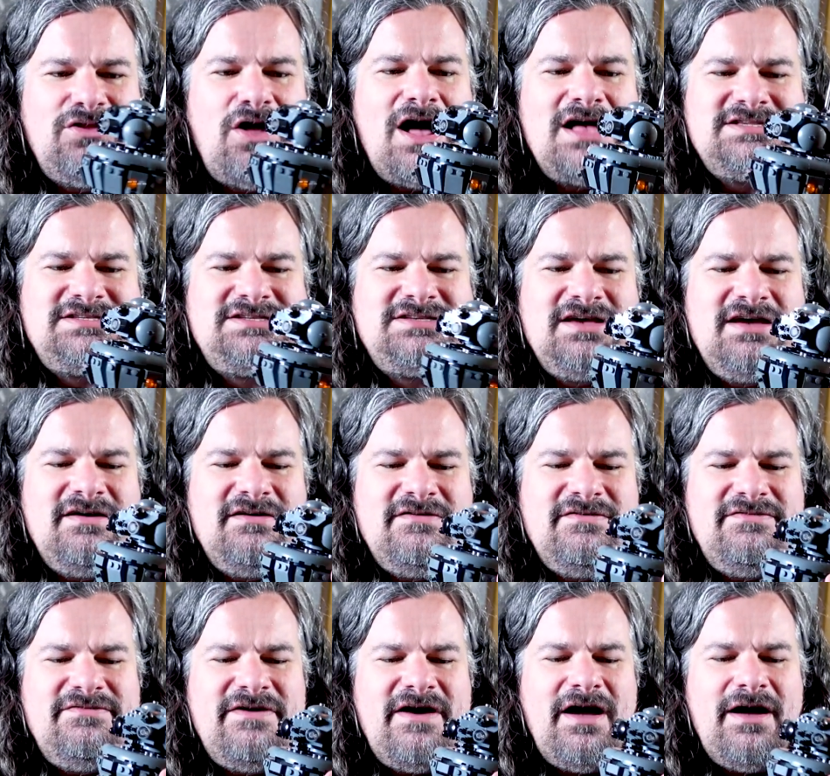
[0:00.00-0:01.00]
Lots
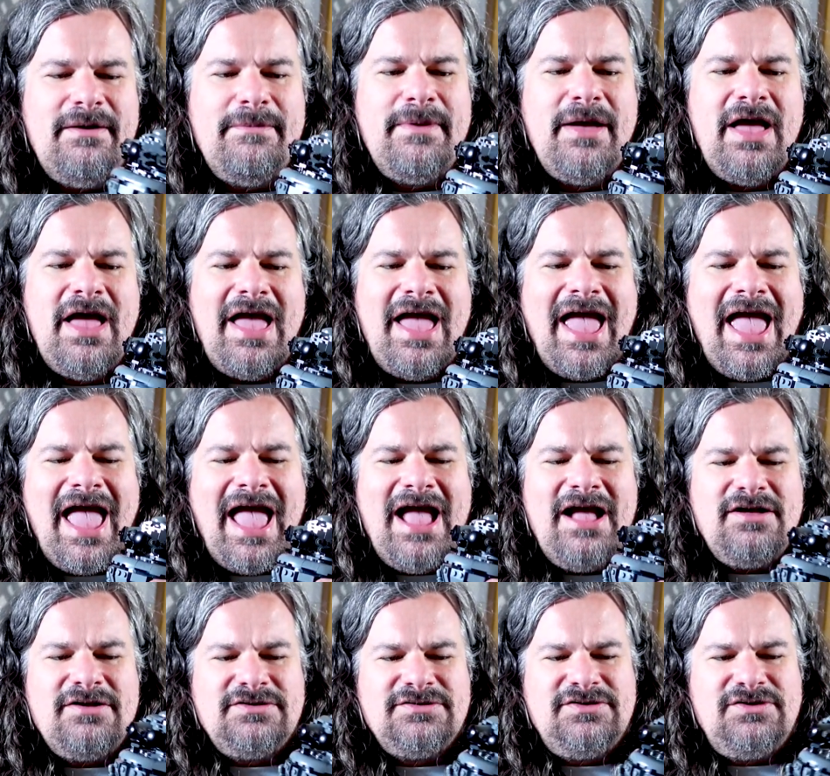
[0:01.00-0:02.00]
of
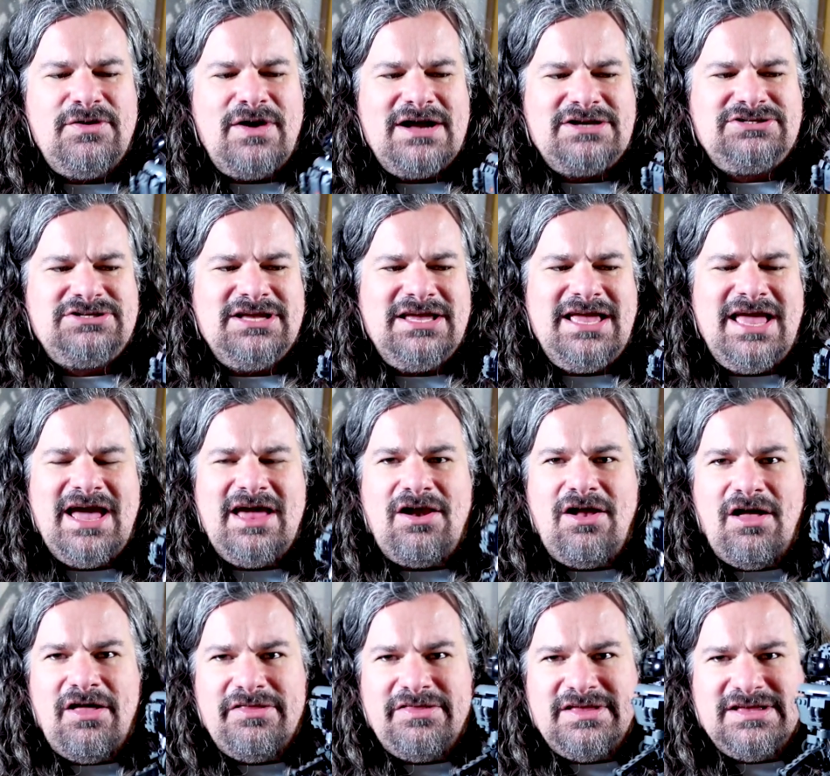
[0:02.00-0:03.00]
angles to actually get
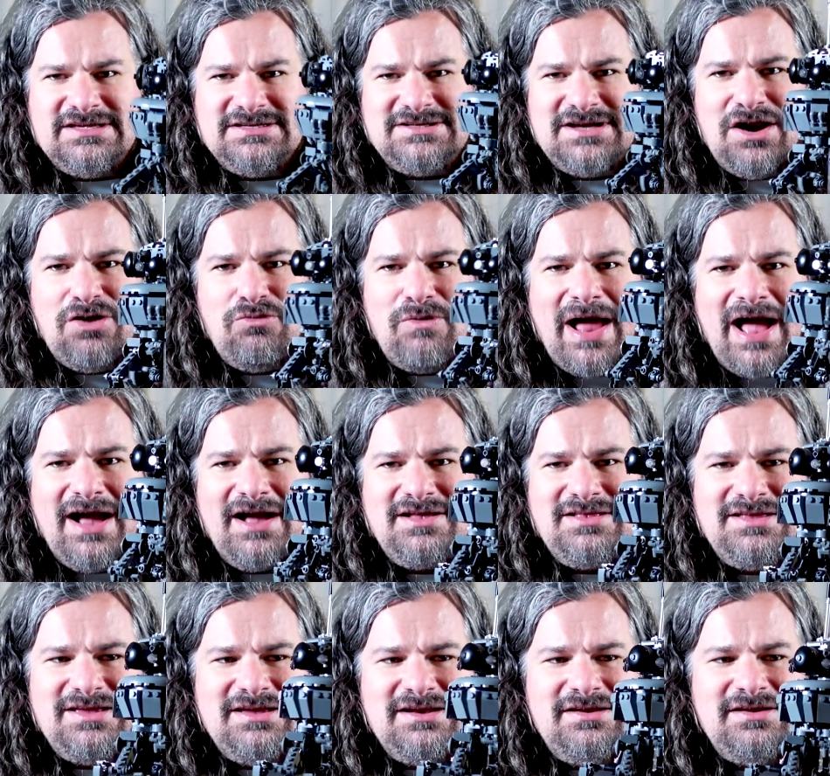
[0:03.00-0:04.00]
all these
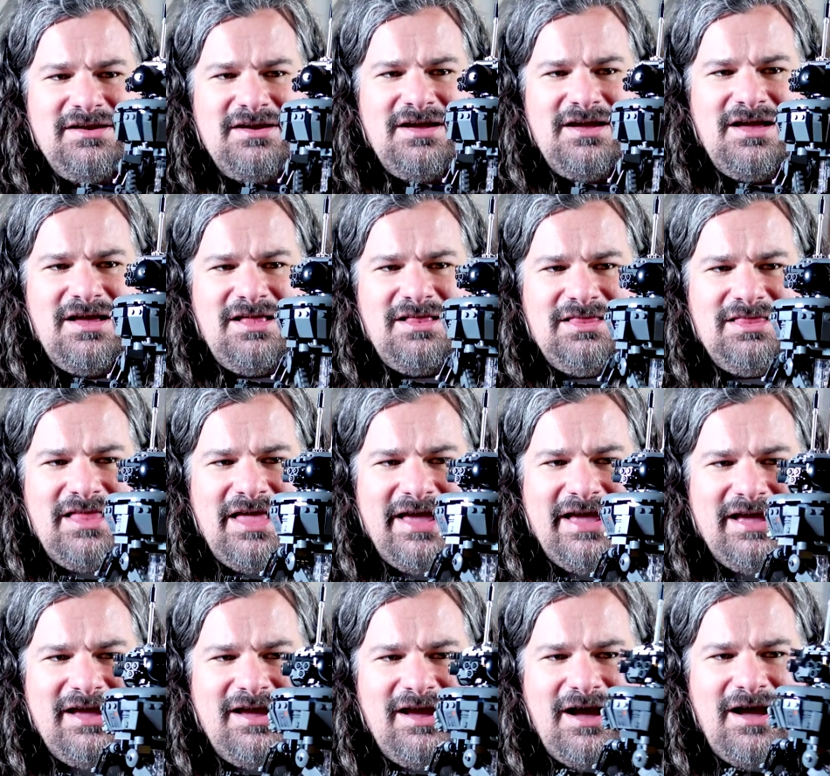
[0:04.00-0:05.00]

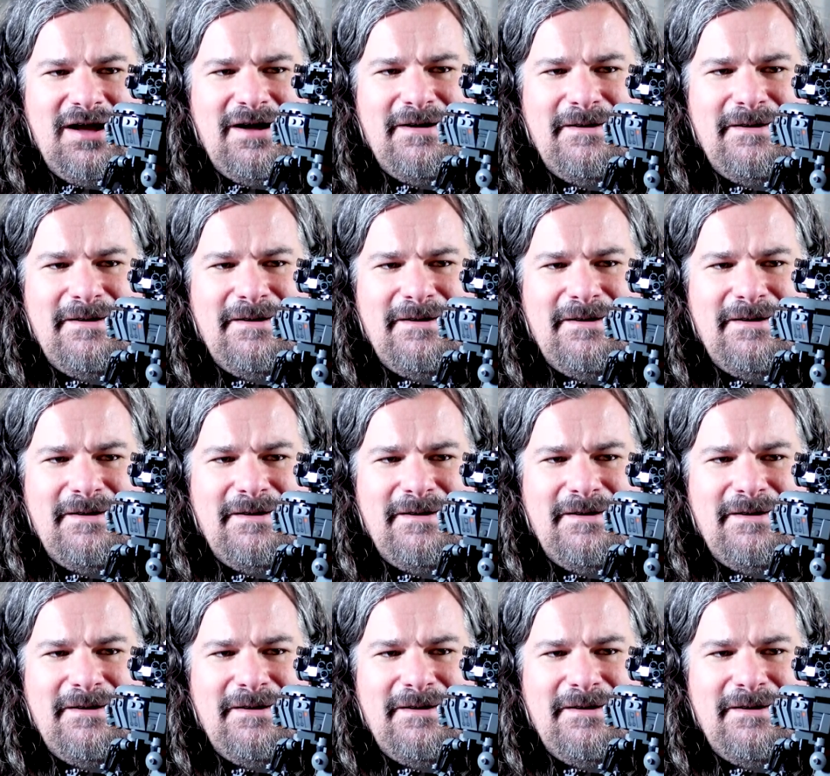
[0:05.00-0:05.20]
arachnid-like